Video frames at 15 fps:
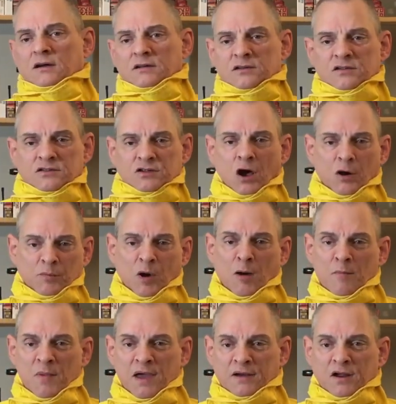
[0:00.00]
saw
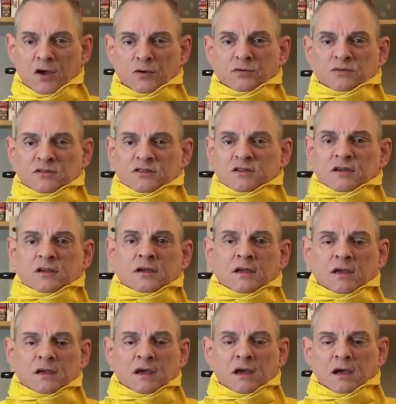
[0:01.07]
palmettos.
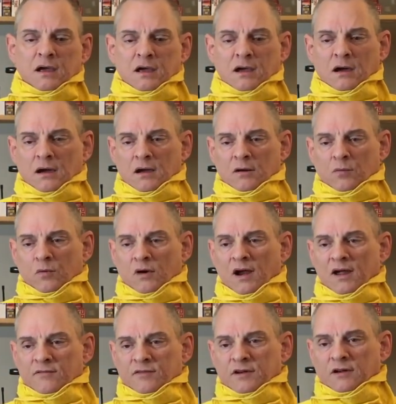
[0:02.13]
We're
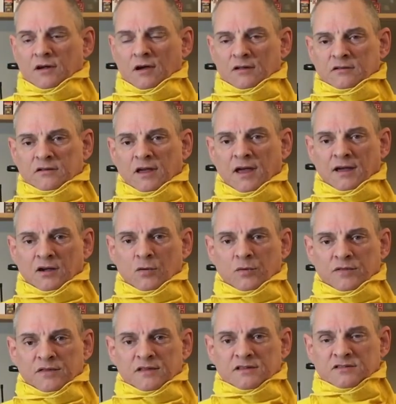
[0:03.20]
having contact
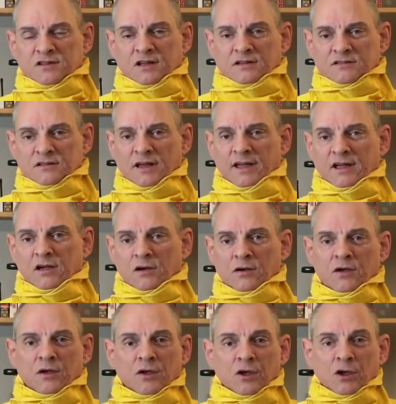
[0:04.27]
with insects like
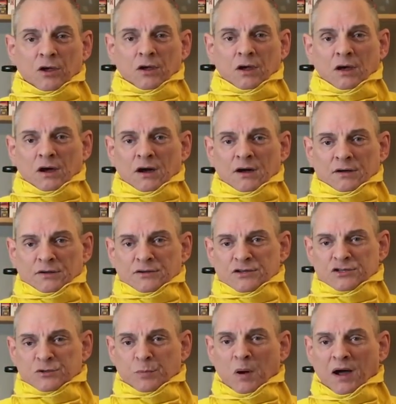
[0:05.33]

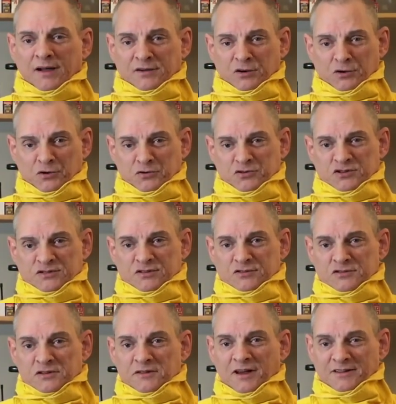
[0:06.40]
spiders.
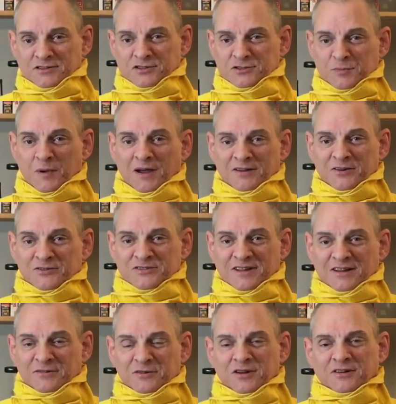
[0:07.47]
There's lots of spiders
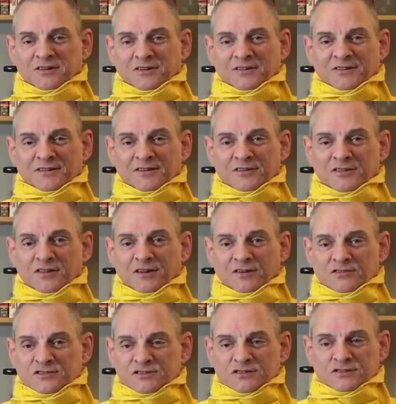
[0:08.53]
down here.
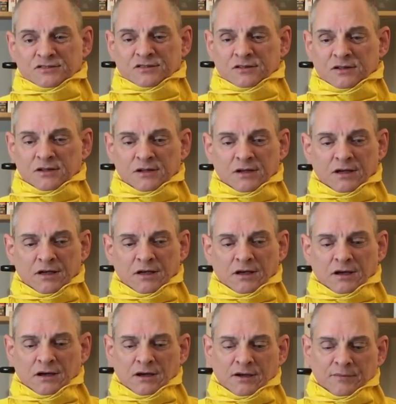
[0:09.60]
There's
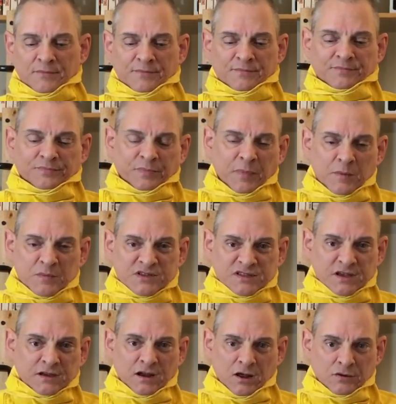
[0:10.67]

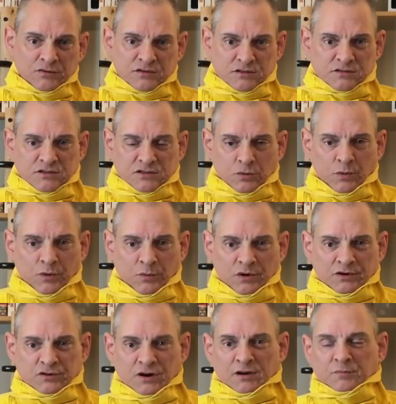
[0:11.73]
mosquitoes. So we want
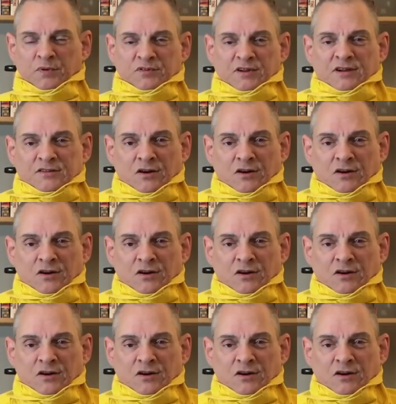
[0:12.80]
to try to protect